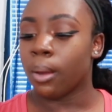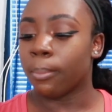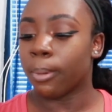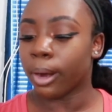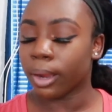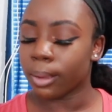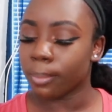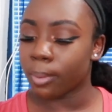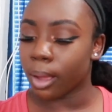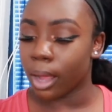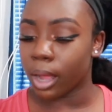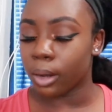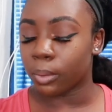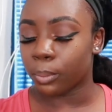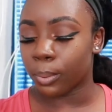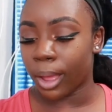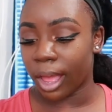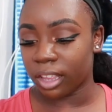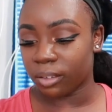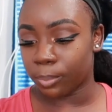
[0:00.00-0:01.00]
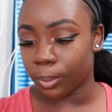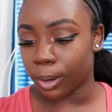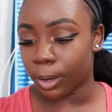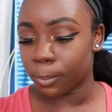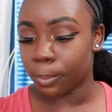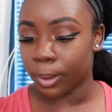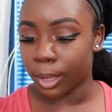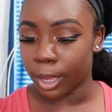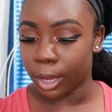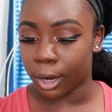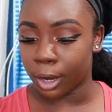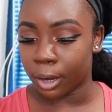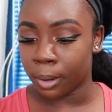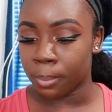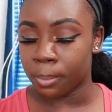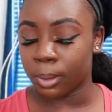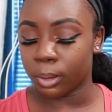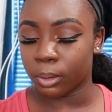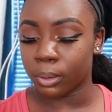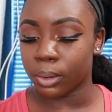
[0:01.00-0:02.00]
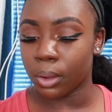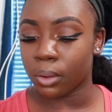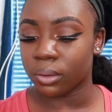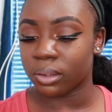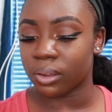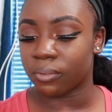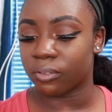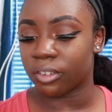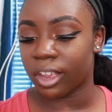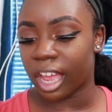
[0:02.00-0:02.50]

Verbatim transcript: bergamot raspberry pear middle notes of